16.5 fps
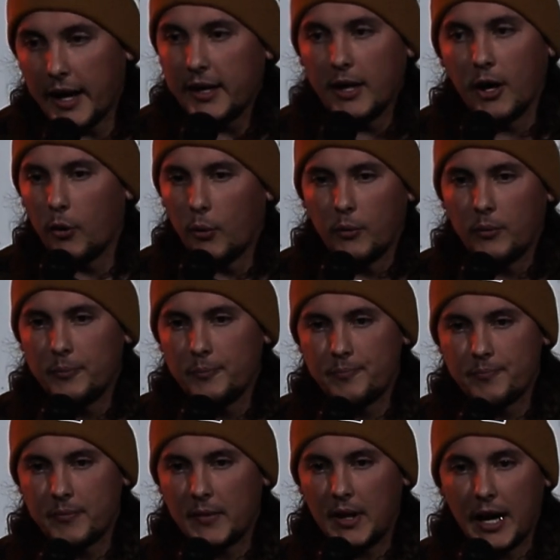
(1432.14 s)
I know
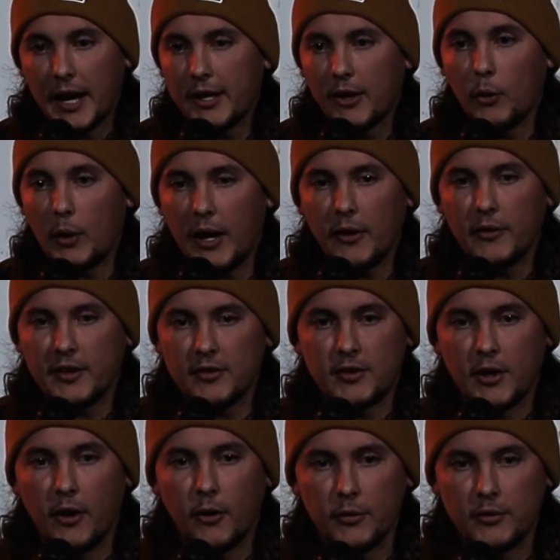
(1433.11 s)
how
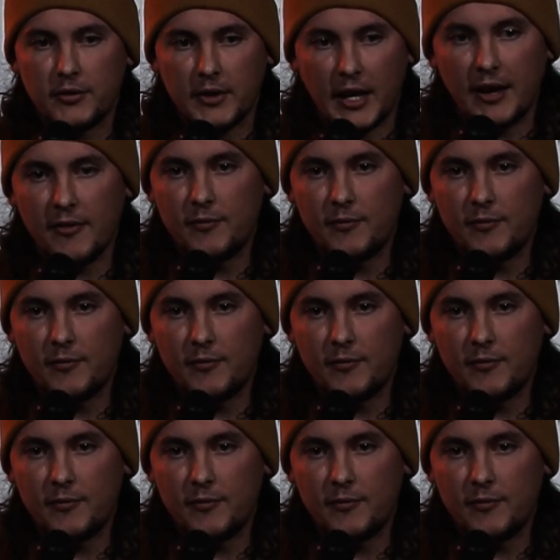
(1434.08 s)
this goes.